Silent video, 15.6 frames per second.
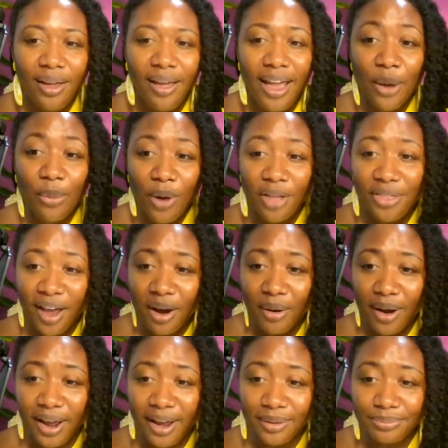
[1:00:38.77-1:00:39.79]
a Roth
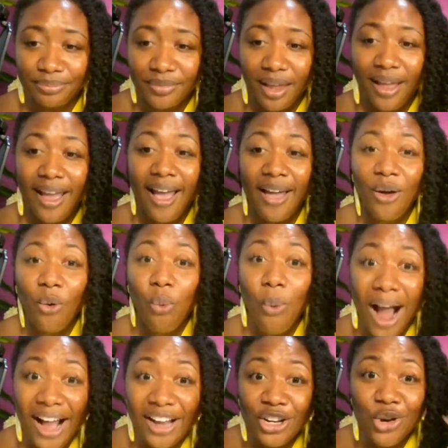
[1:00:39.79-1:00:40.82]
IRA.
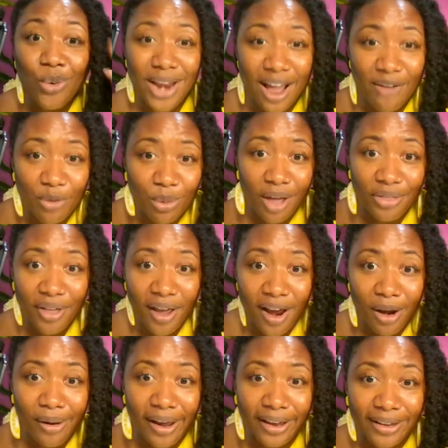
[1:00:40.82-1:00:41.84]
Why do you want to have a Roth
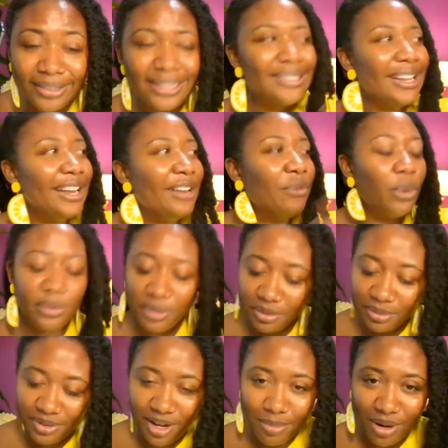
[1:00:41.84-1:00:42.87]
IRA? This ain't even what we're
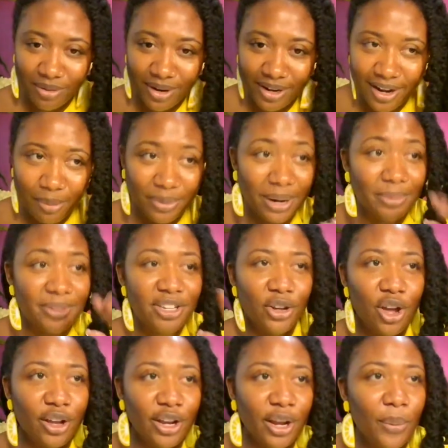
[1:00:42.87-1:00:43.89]
supposed to be talking about right now, but I'm going to tell
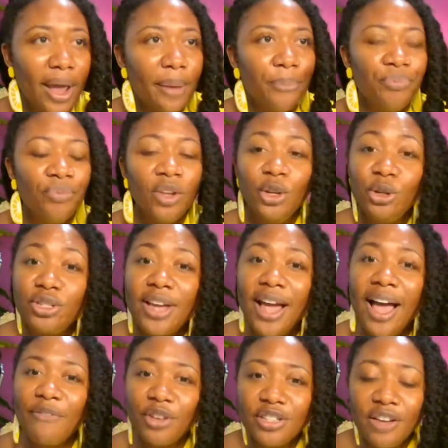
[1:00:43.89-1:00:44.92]
you anyway. You should
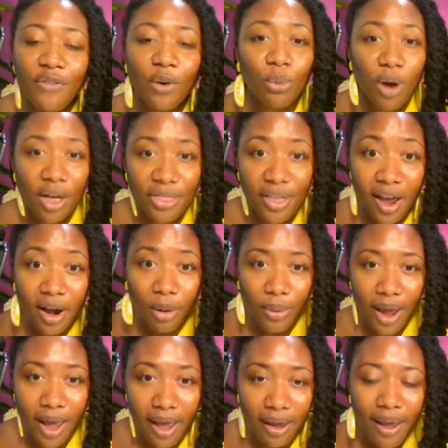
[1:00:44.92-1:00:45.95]
have yourself a Roth
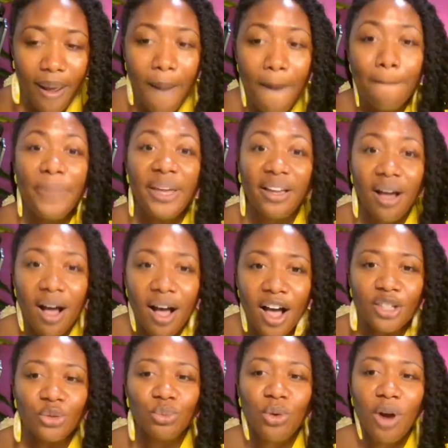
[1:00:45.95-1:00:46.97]
IRA
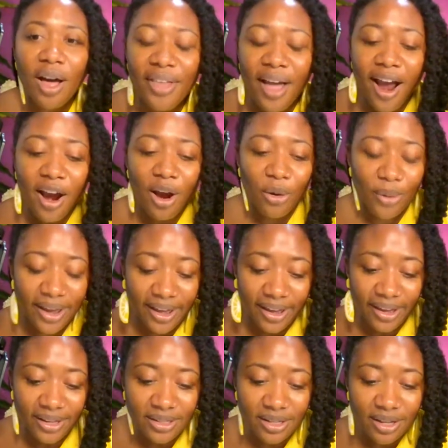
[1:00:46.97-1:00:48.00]
because Roth
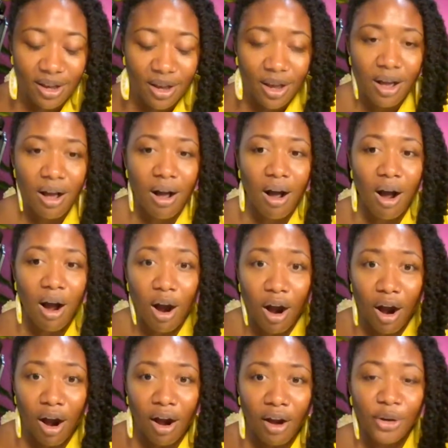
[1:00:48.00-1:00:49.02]
IRAs
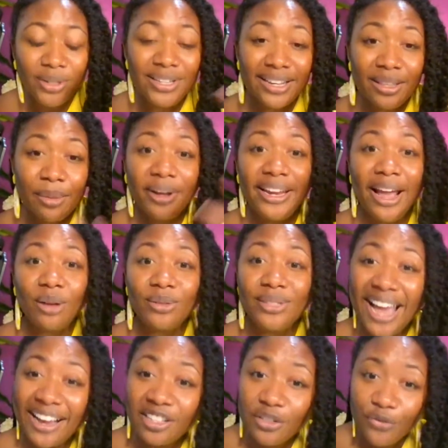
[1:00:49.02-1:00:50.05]
you can take the money out
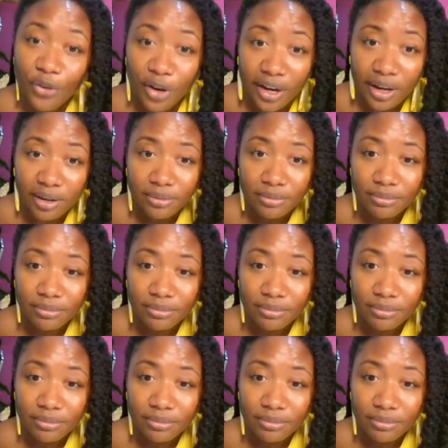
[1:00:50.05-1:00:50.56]
tax-free.